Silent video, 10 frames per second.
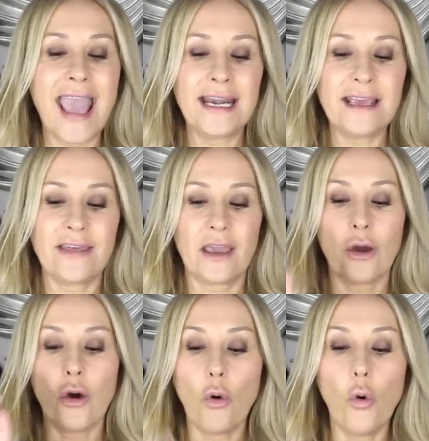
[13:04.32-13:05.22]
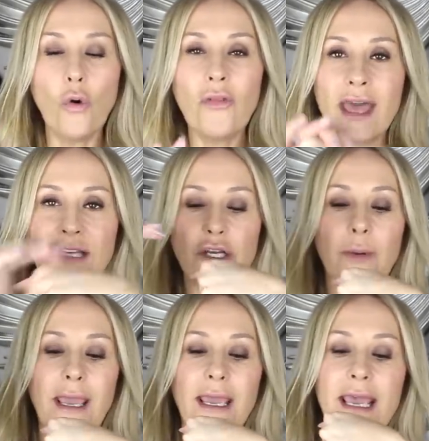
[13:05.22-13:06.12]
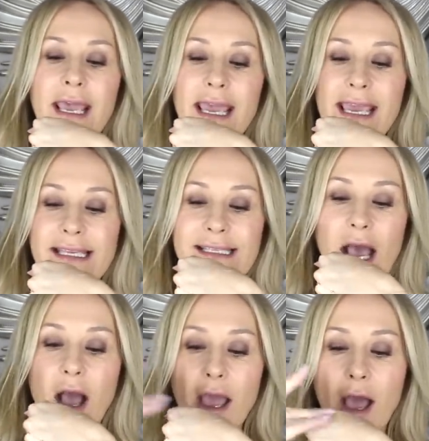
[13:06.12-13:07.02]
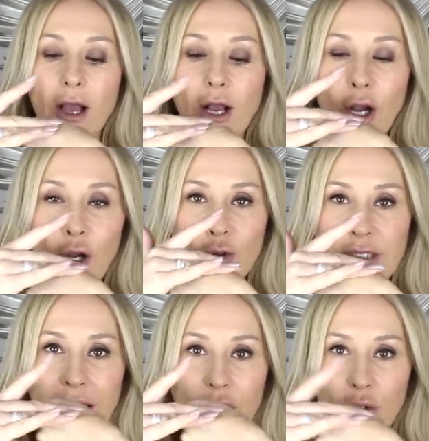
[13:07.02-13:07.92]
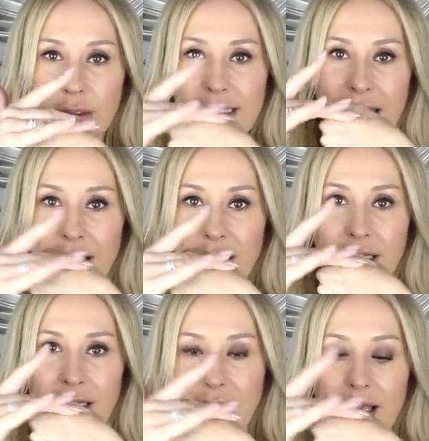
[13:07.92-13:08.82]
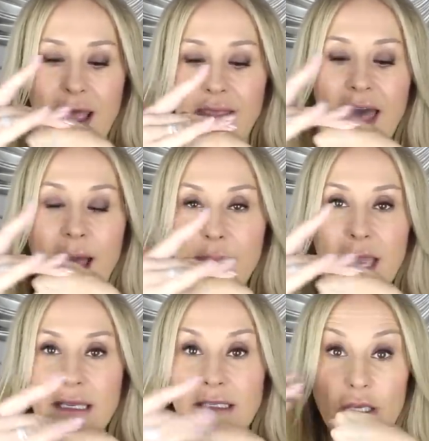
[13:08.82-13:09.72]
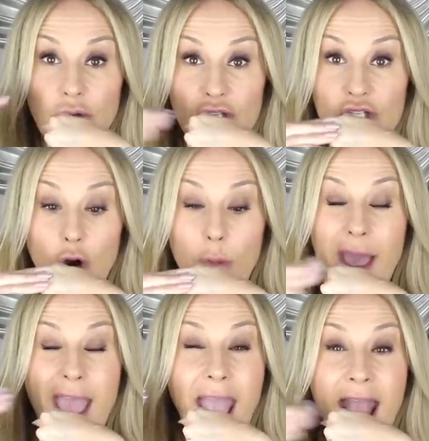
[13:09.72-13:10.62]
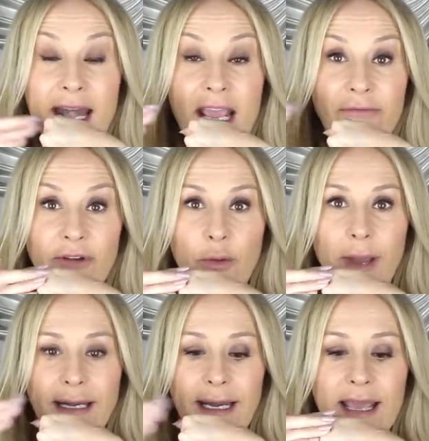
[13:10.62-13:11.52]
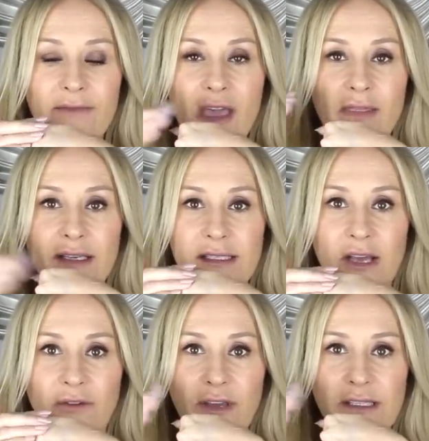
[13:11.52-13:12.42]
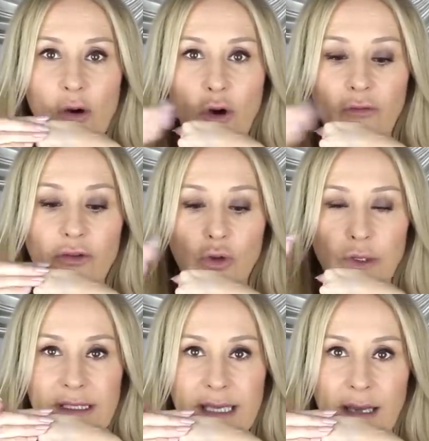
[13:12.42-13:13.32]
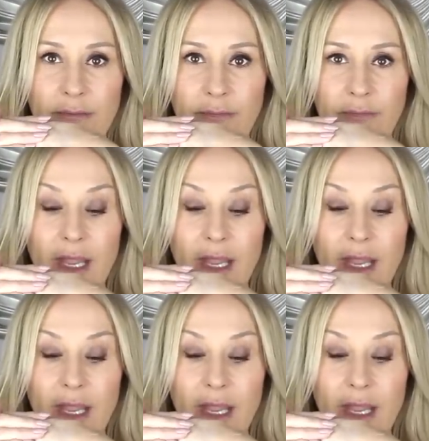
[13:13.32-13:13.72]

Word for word: anything. All they're doing is occluding your skin. That means that you stop any fluid leaving the surface of your skin.